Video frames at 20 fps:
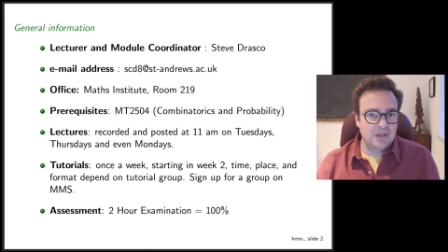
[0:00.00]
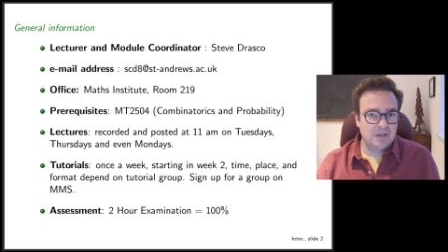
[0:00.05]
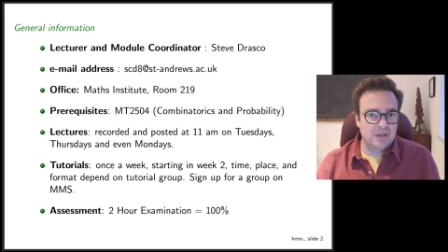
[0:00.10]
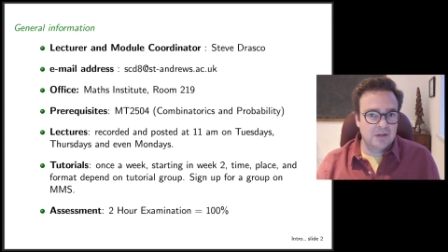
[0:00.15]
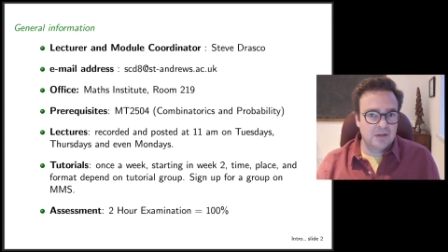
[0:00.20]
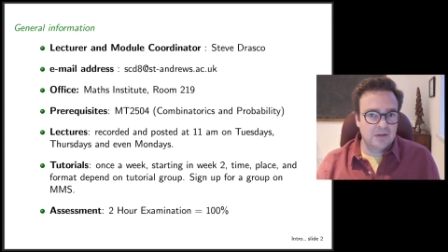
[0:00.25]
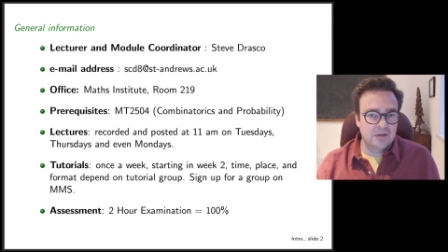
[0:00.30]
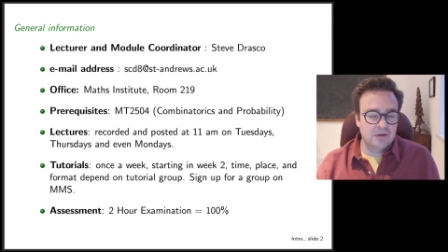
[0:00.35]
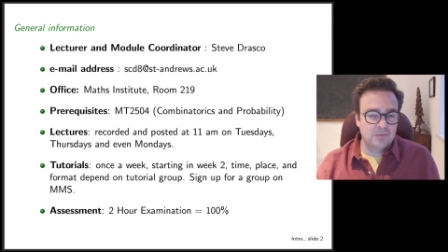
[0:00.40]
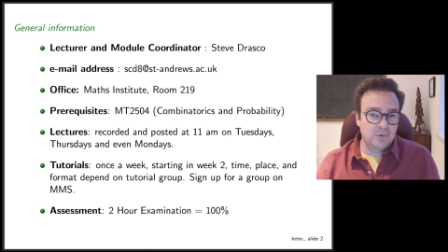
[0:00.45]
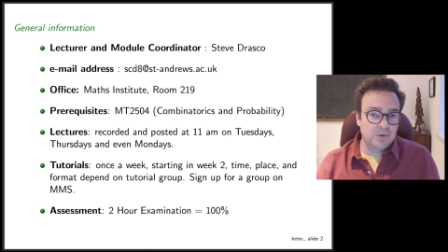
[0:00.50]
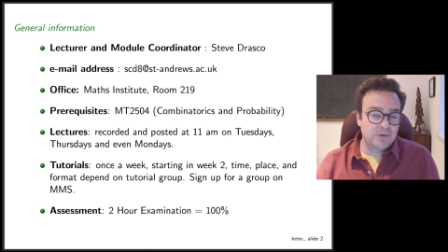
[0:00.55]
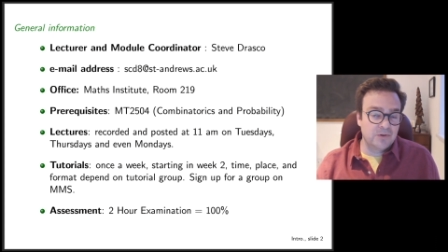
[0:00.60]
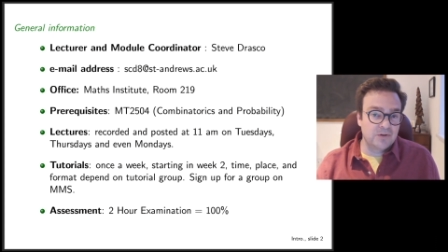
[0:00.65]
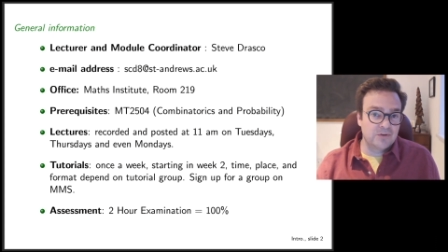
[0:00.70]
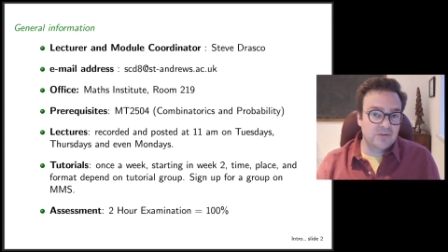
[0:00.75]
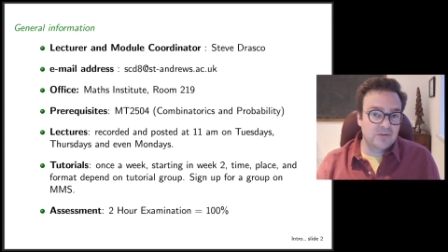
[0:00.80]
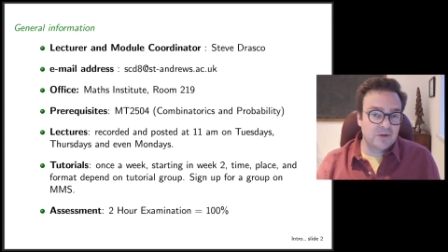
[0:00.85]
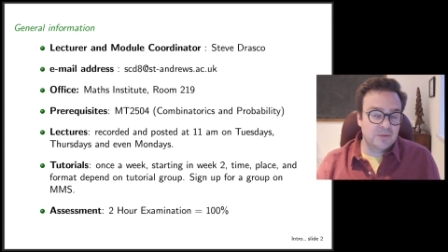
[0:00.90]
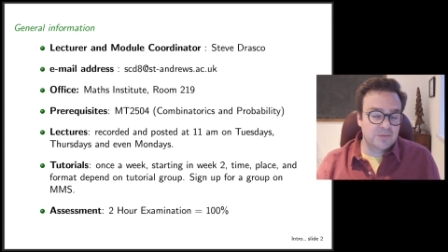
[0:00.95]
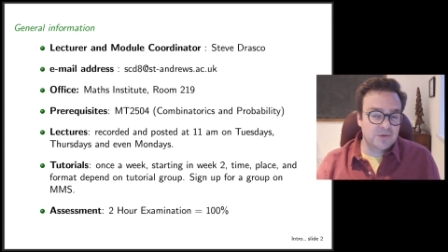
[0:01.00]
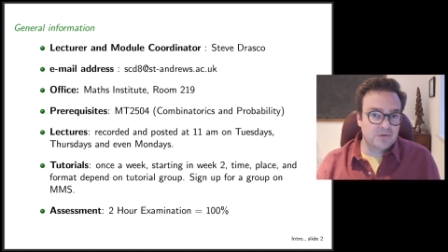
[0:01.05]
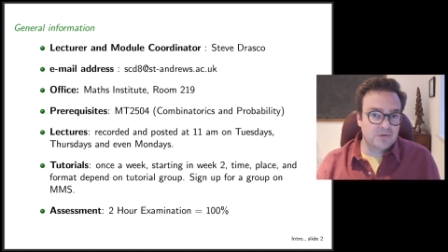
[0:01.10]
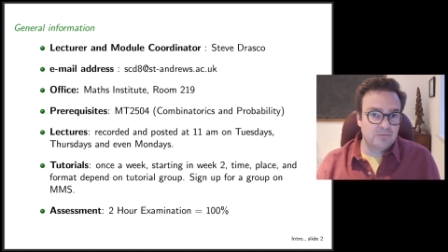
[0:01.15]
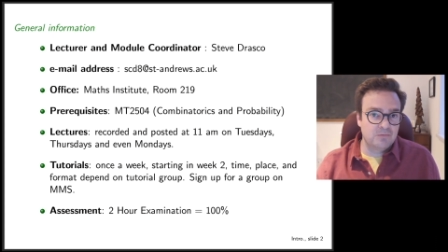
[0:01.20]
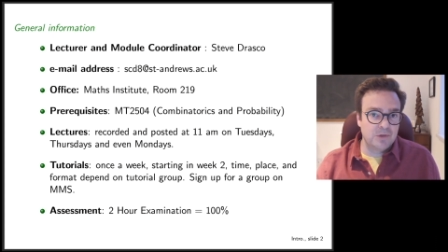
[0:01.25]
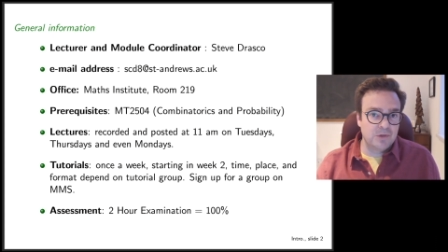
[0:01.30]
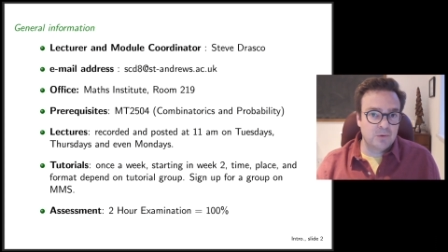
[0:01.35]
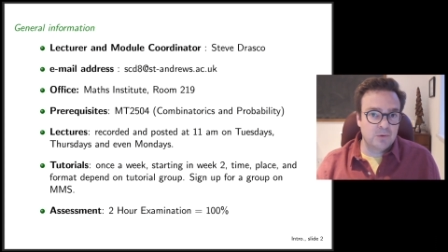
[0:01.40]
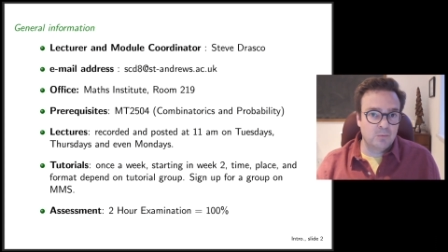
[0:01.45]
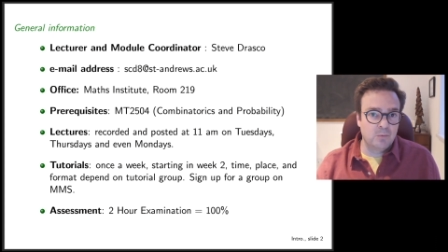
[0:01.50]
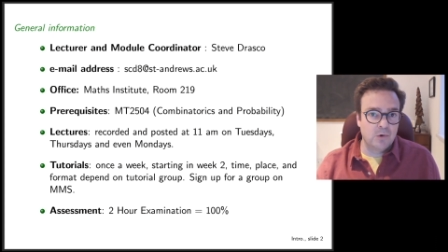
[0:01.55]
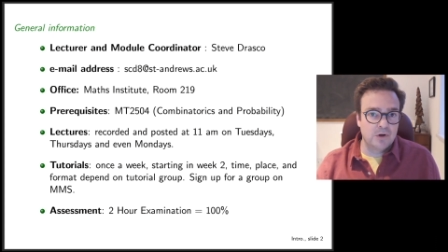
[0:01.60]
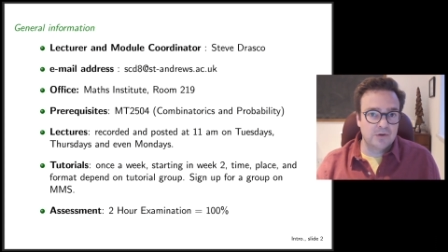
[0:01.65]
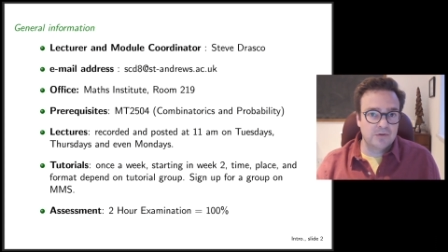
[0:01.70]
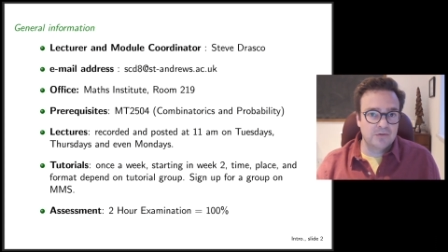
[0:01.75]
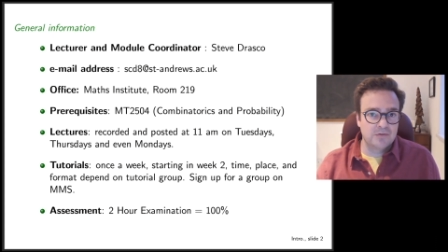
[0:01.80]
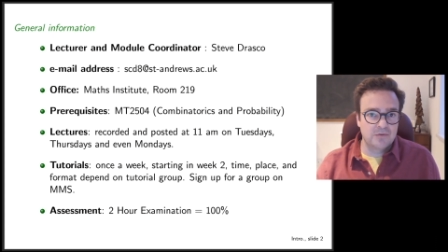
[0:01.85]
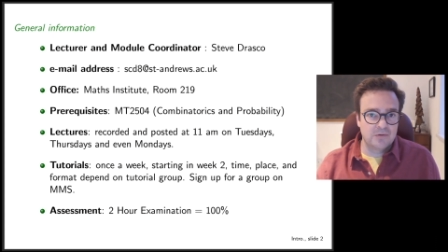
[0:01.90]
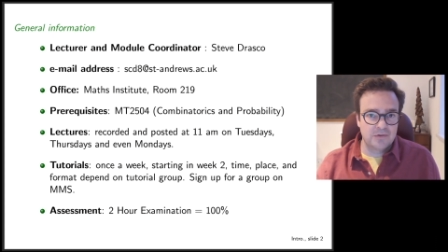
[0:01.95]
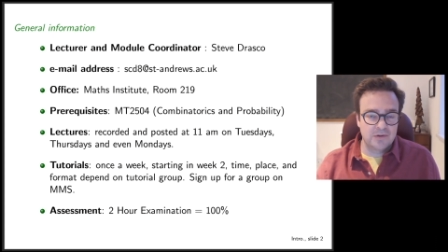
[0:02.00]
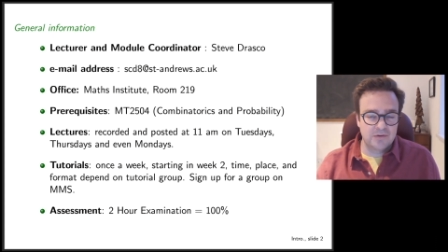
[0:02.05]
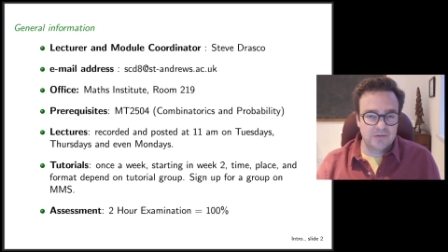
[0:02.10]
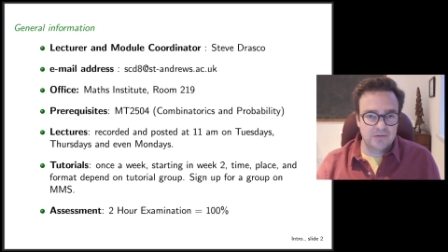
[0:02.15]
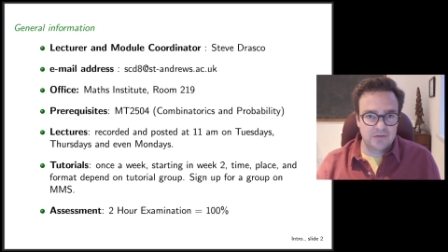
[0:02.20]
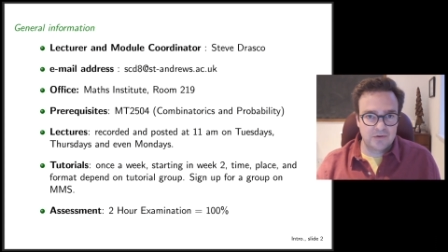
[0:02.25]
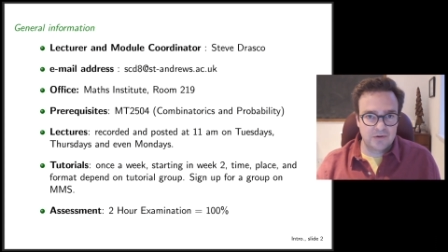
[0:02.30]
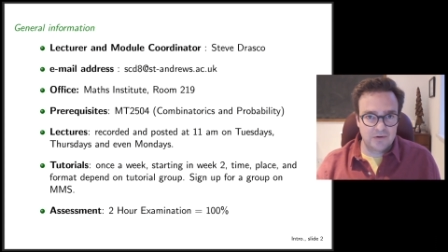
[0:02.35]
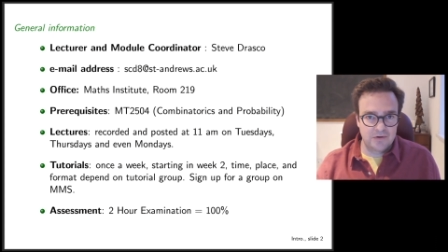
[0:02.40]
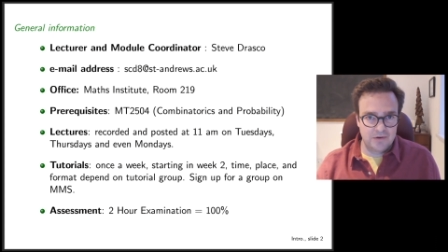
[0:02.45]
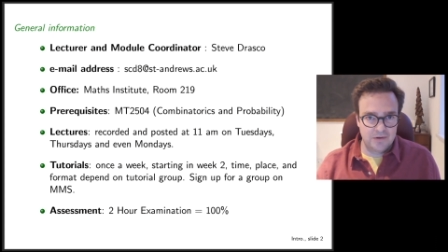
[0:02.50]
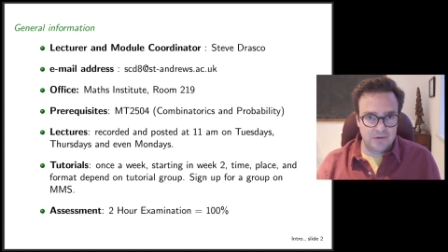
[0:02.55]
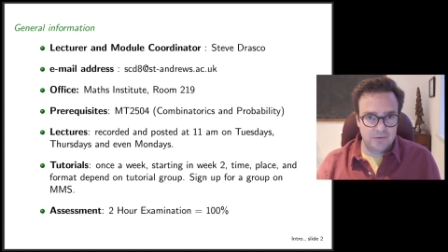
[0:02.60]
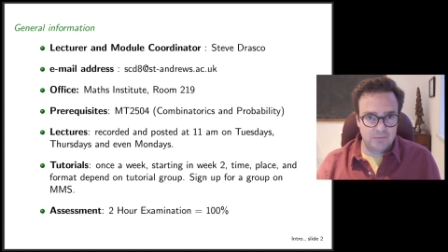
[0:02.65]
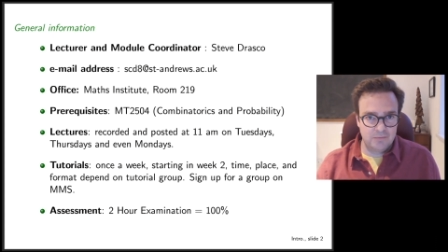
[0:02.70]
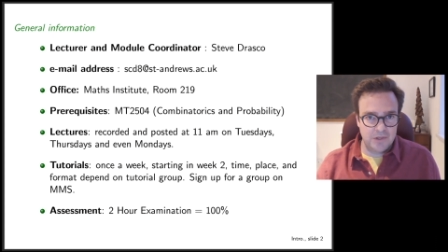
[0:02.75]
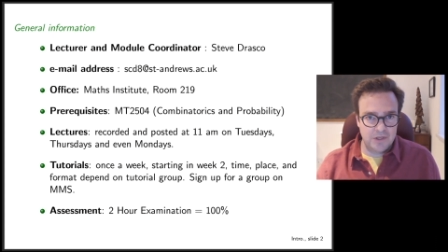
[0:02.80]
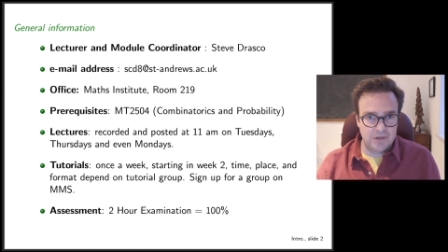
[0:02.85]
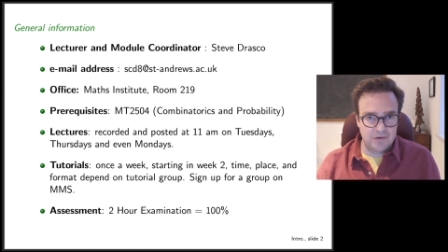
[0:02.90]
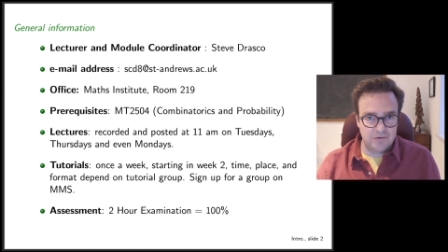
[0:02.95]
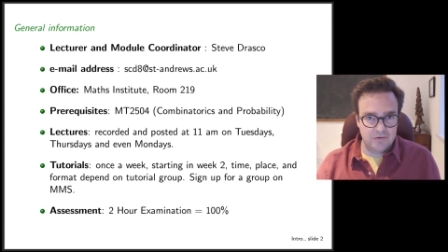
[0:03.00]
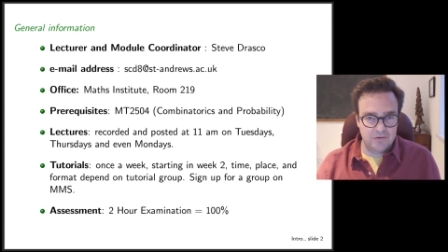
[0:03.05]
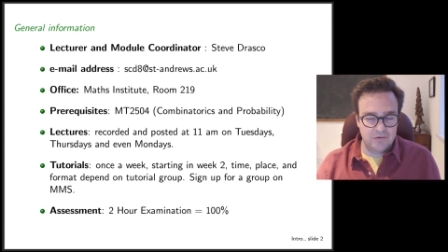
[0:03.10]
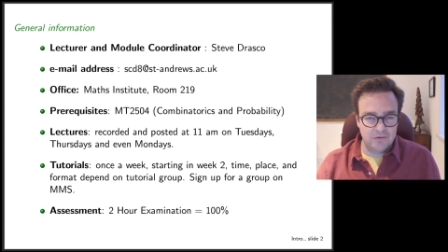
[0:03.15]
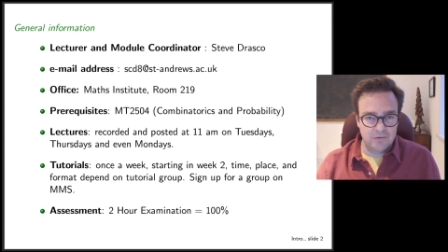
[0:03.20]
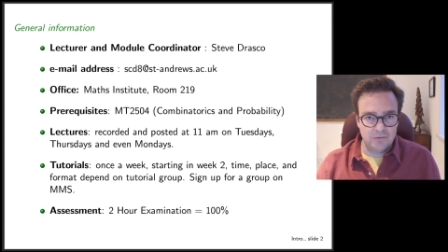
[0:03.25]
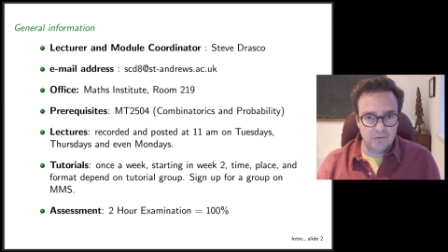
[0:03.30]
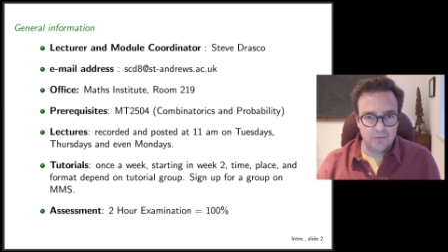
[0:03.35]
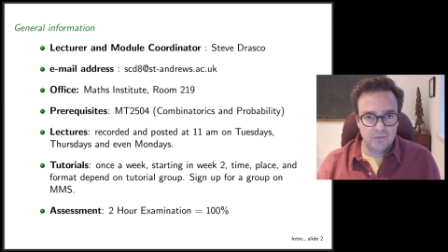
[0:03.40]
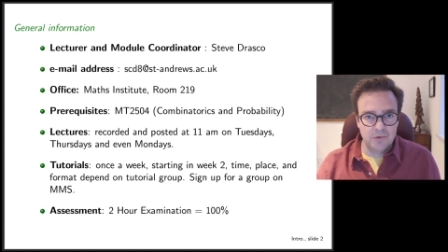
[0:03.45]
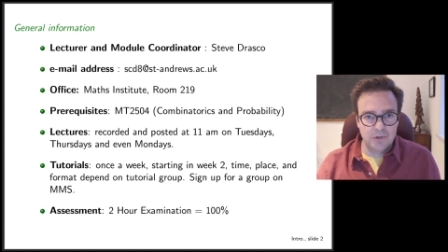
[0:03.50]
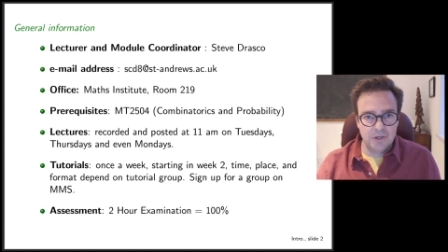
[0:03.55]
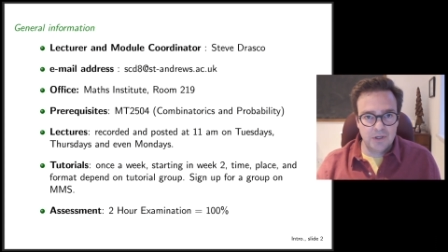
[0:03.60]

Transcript: uh, with the exception of week one, so they start in week two.